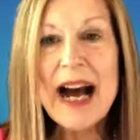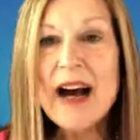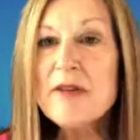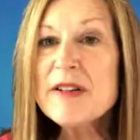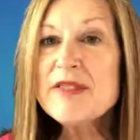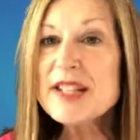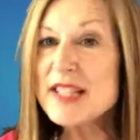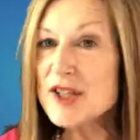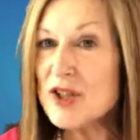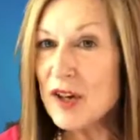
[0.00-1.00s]
However,
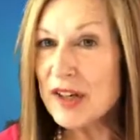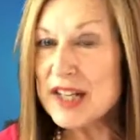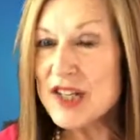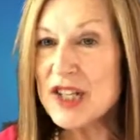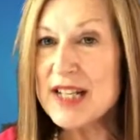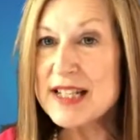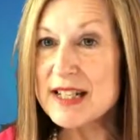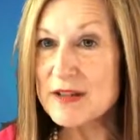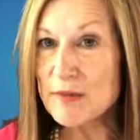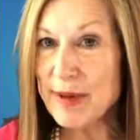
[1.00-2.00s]
this knowledge is
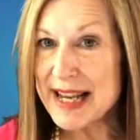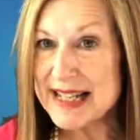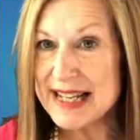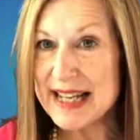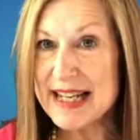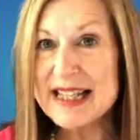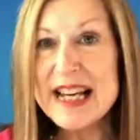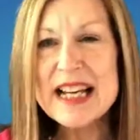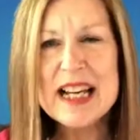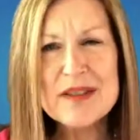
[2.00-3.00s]
still basic and
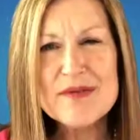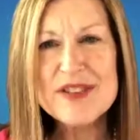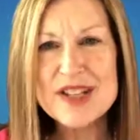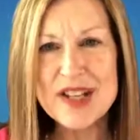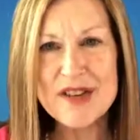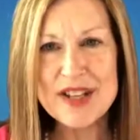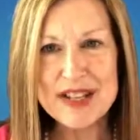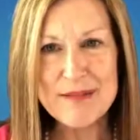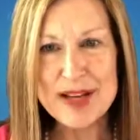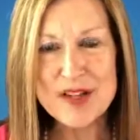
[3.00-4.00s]
their comfort zone
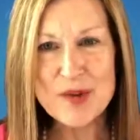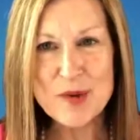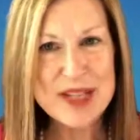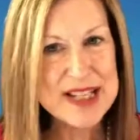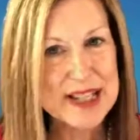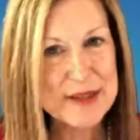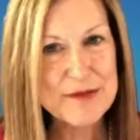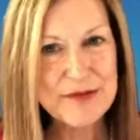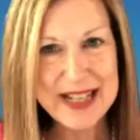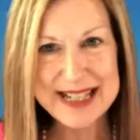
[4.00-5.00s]
as a mentor is still
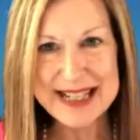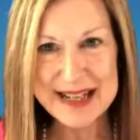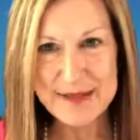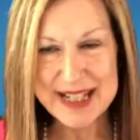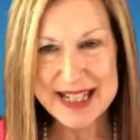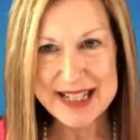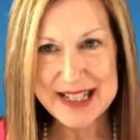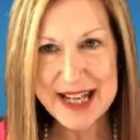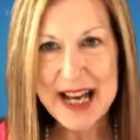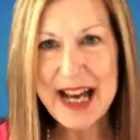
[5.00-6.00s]
fairly limited
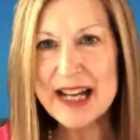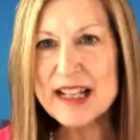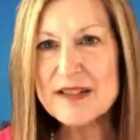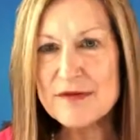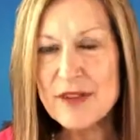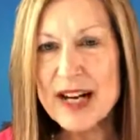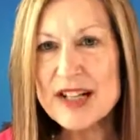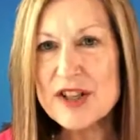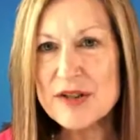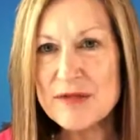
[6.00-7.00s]
and
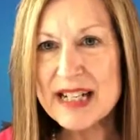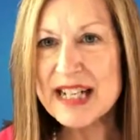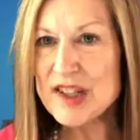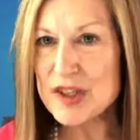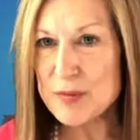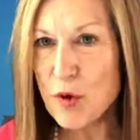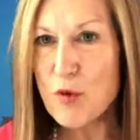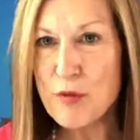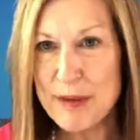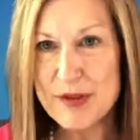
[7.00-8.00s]
confined to really a
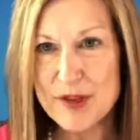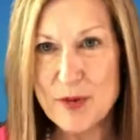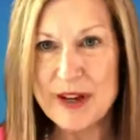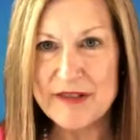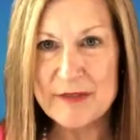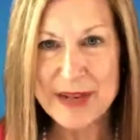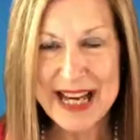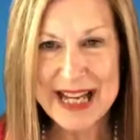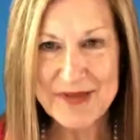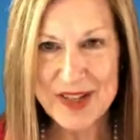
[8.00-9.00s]
small repertoire of
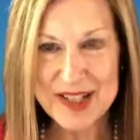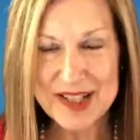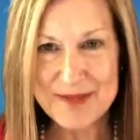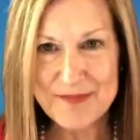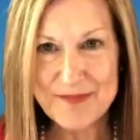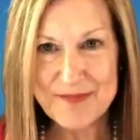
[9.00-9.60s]
behaviours.